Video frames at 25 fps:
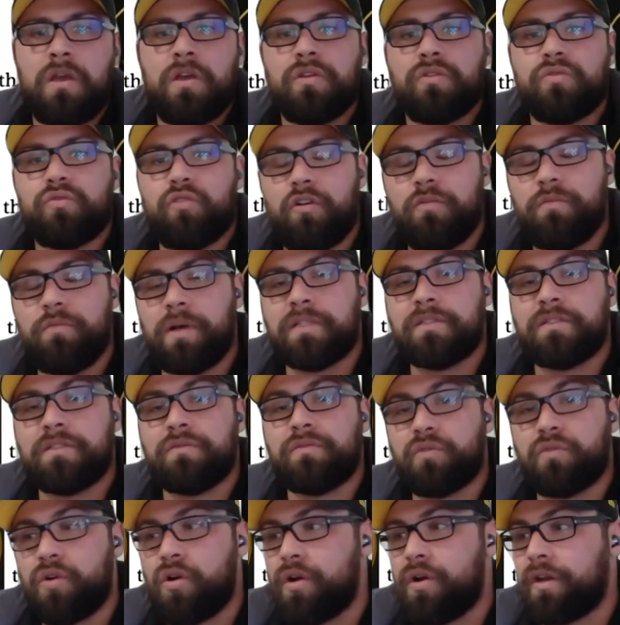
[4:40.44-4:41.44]
12 months of
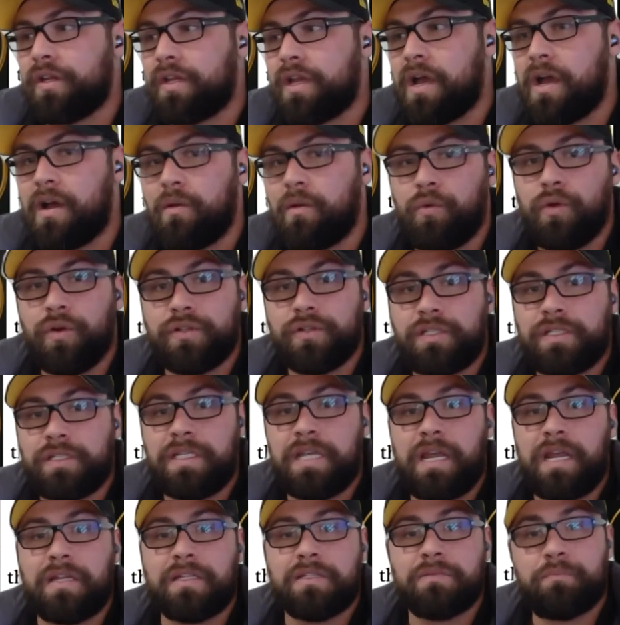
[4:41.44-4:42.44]
grinding hard work to
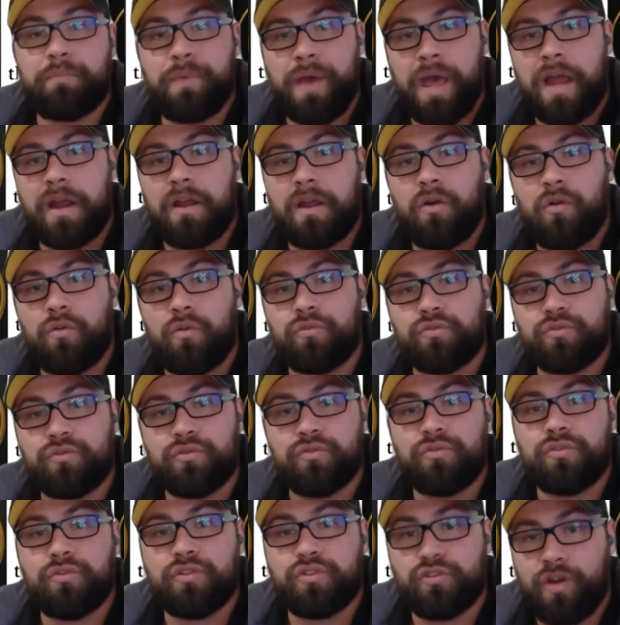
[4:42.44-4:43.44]
get us back
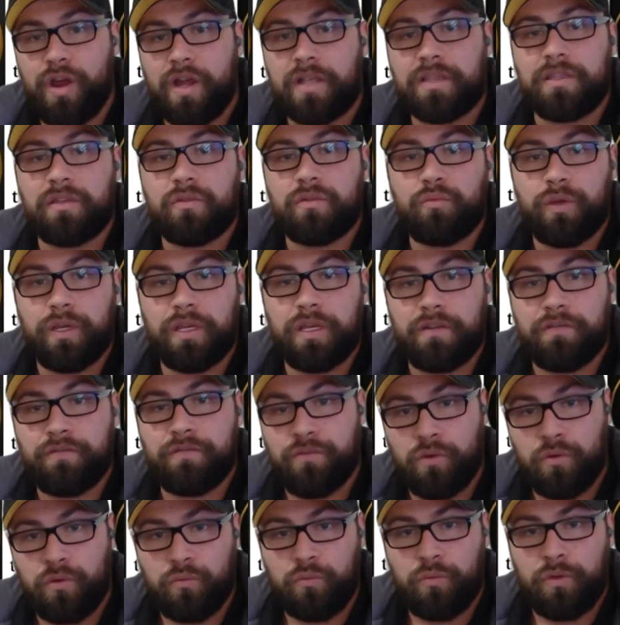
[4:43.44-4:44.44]
onto the track that
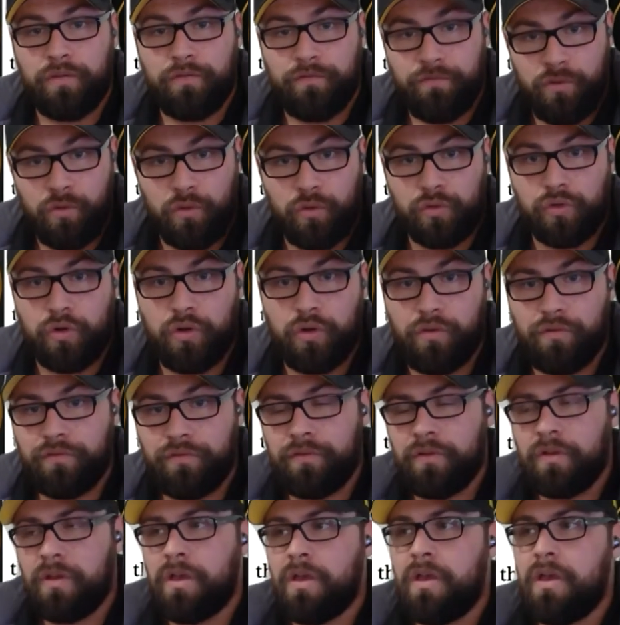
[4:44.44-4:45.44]
we've fallen off.
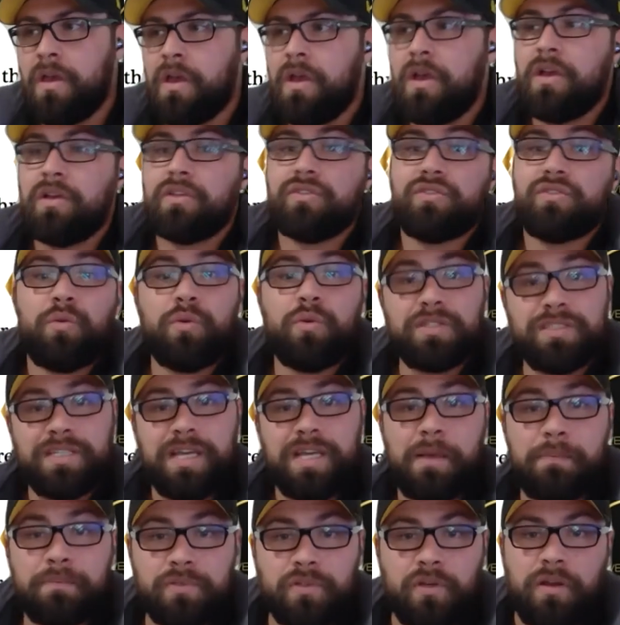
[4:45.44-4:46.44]
So what's the
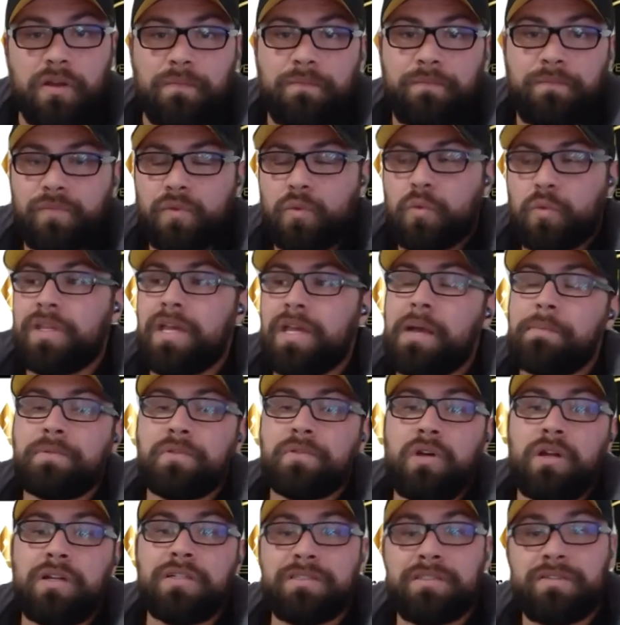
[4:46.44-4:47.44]
upside? Well, the
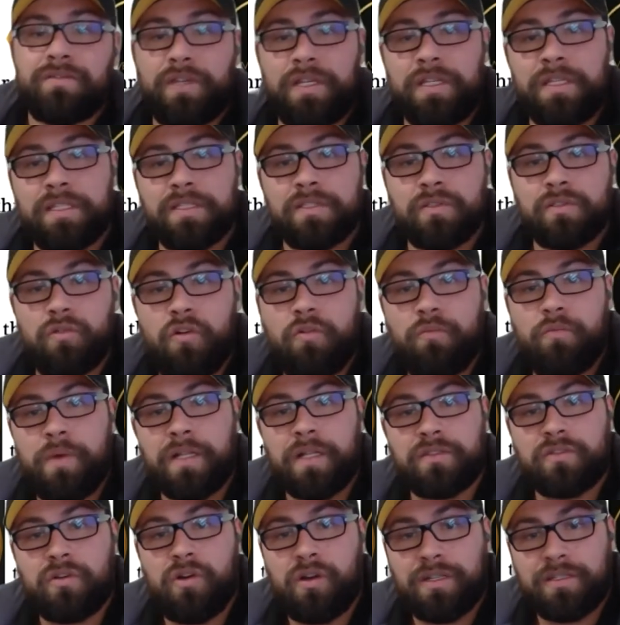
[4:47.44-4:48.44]
upside is if in these 12
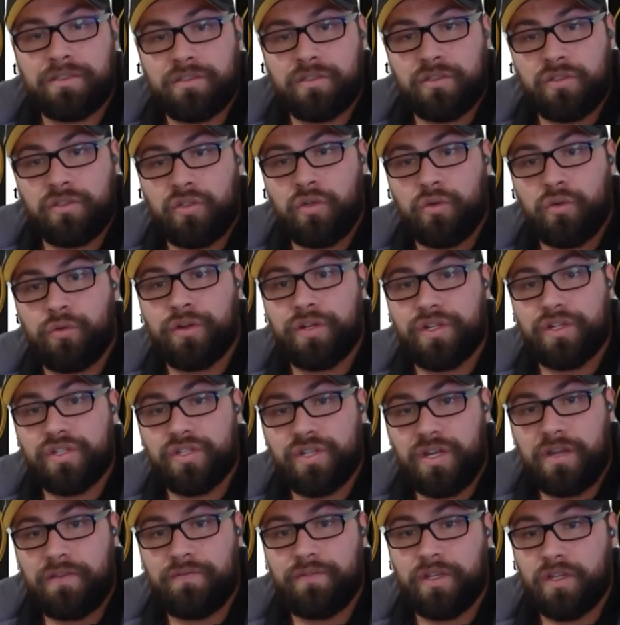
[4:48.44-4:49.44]
months I secure and
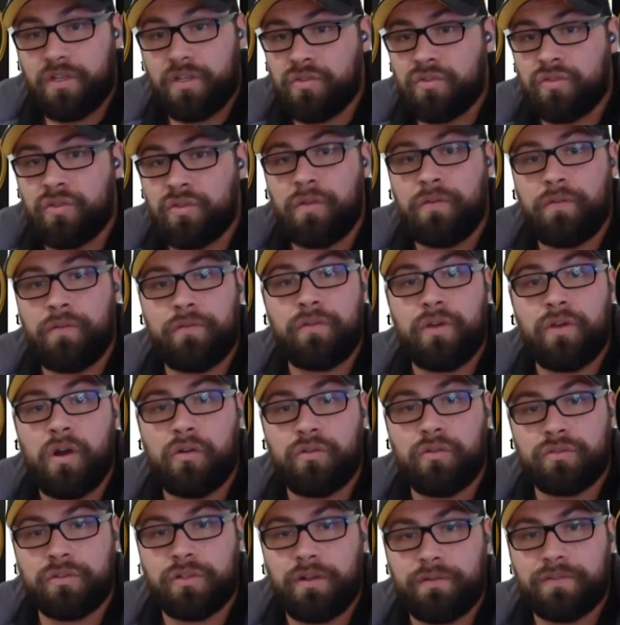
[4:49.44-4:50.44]
achieve the conservative
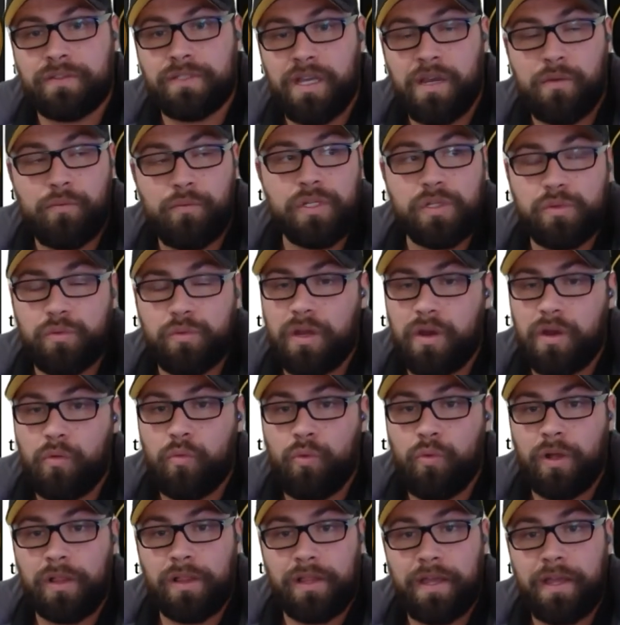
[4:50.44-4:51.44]
goals that I've set, which we are
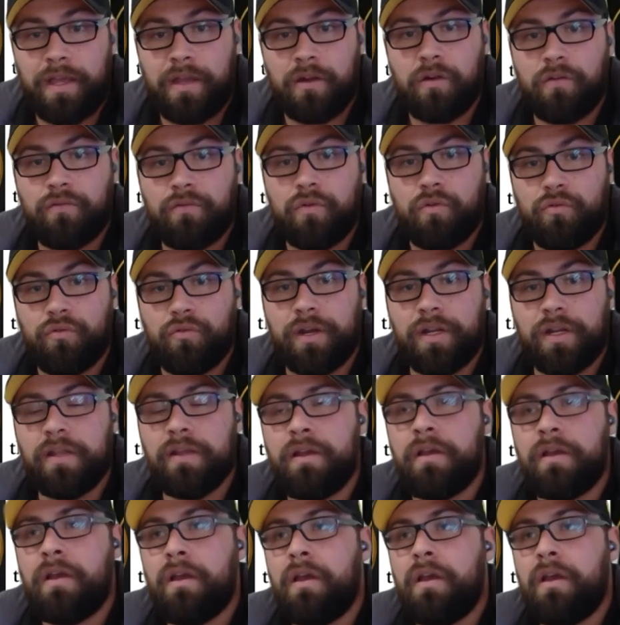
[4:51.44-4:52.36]
well ahead of already,